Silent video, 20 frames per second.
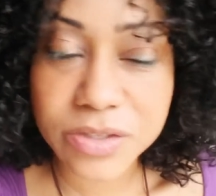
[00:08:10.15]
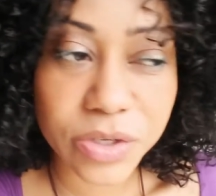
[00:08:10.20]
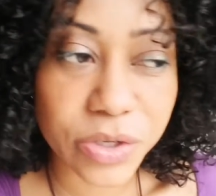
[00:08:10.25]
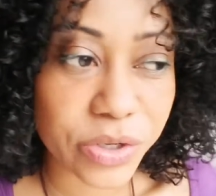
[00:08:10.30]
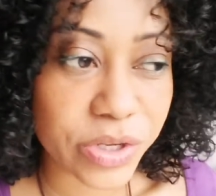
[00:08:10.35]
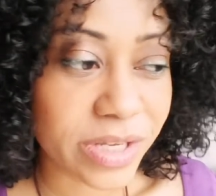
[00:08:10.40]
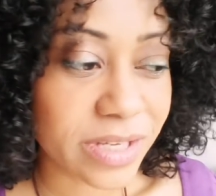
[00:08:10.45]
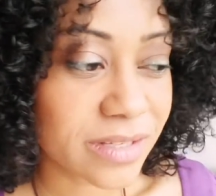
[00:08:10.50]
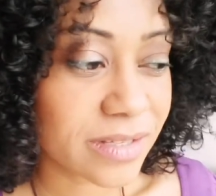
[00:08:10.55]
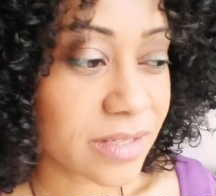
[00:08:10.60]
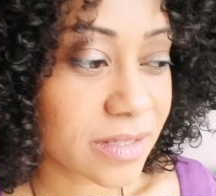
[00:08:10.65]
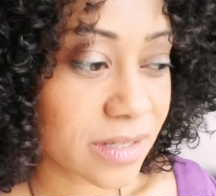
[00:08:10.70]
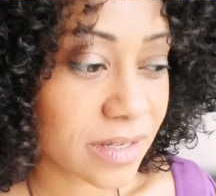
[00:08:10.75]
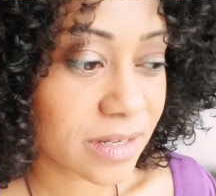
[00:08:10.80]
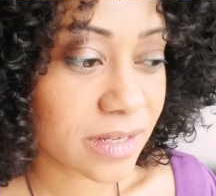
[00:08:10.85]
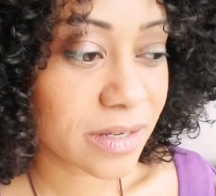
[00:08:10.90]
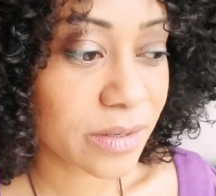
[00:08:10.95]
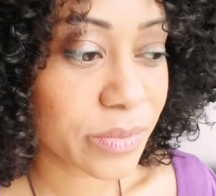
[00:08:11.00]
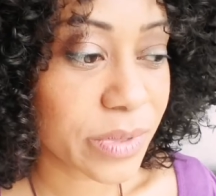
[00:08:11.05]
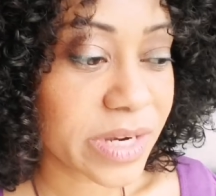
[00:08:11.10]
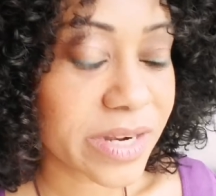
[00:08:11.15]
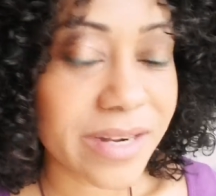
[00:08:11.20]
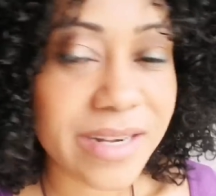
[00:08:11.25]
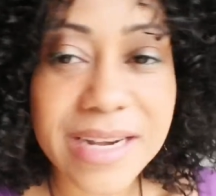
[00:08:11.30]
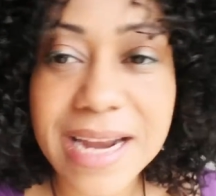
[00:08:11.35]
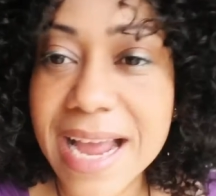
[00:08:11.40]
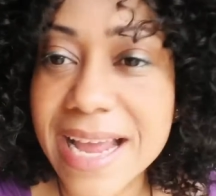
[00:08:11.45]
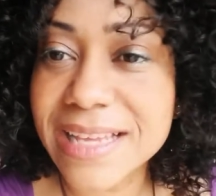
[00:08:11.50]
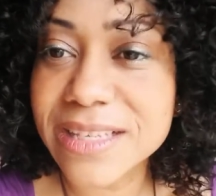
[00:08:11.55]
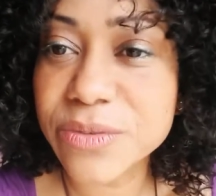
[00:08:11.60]
So it's very
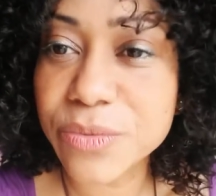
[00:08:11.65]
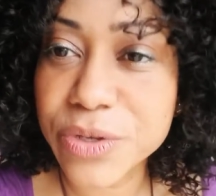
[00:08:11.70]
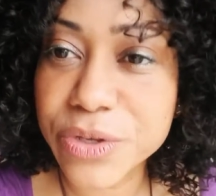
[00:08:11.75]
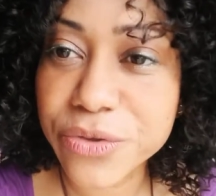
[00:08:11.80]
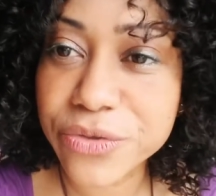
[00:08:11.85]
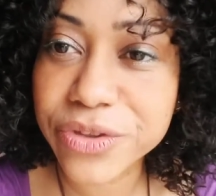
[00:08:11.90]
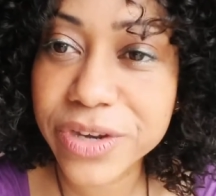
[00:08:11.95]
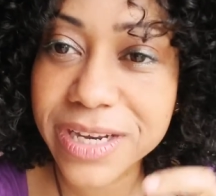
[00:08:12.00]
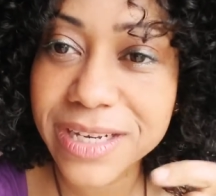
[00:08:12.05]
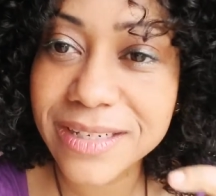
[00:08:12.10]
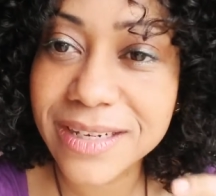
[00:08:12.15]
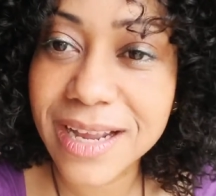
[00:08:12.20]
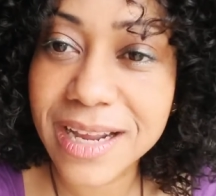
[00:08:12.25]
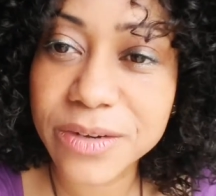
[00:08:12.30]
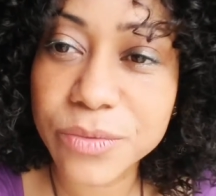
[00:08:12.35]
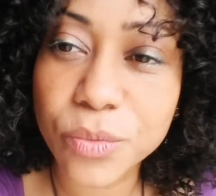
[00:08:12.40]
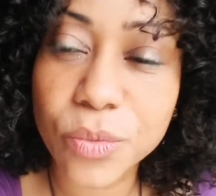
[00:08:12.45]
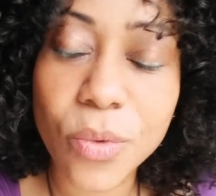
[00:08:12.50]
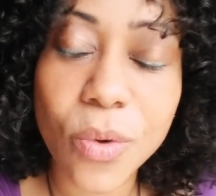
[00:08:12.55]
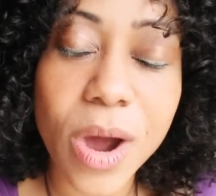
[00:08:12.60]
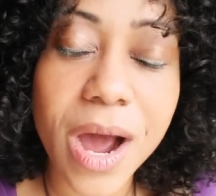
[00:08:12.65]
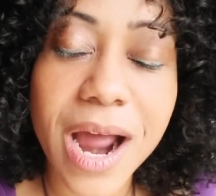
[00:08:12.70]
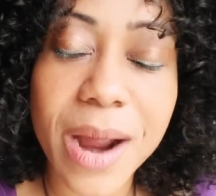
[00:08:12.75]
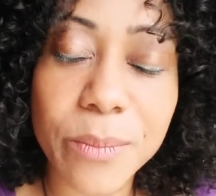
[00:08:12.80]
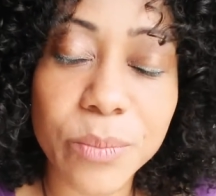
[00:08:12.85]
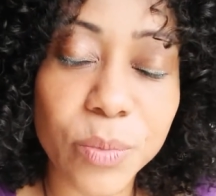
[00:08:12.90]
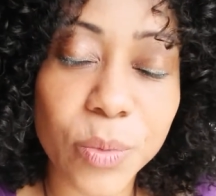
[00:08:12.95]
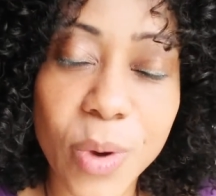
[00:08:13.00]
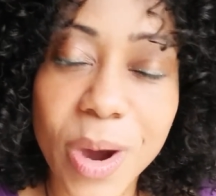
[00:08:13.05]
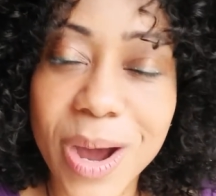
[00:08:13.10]
nice when you drink that
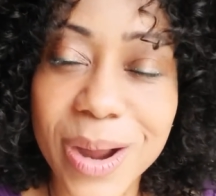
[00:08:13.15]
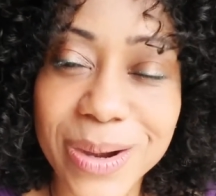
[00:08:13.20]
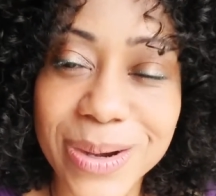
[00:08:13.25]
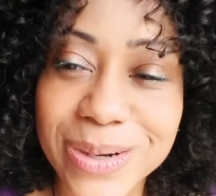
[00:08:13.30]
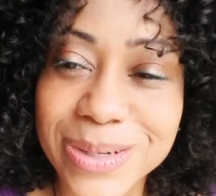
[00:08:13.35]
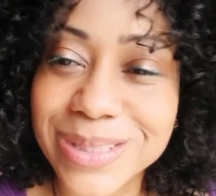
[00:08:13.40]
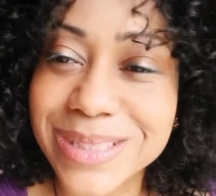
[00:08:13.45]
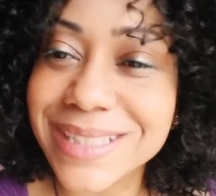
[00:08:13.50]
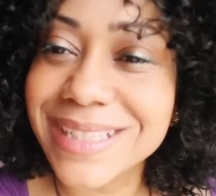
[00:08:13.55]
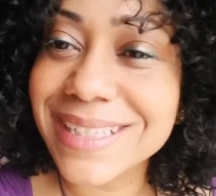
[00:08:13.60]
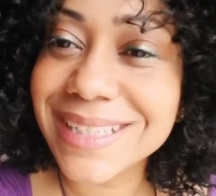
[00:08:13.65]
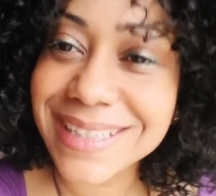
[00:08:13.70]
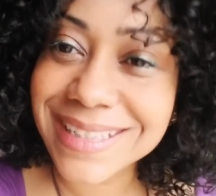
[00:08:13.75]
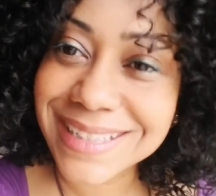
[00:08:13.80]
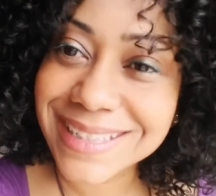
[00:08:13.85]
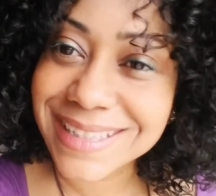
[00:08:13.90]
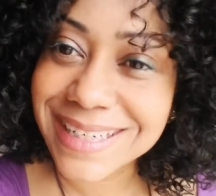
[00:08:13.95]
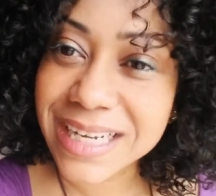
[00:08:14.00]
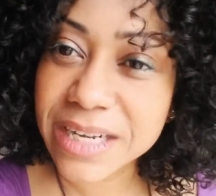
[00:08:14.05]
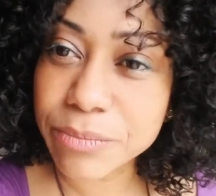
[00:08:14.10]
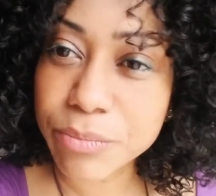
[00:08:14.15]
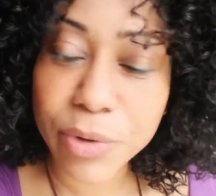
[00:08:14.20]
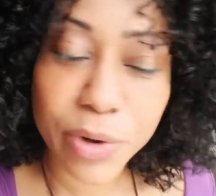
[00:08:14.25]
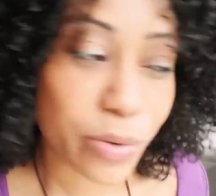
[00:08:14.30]
warm water. And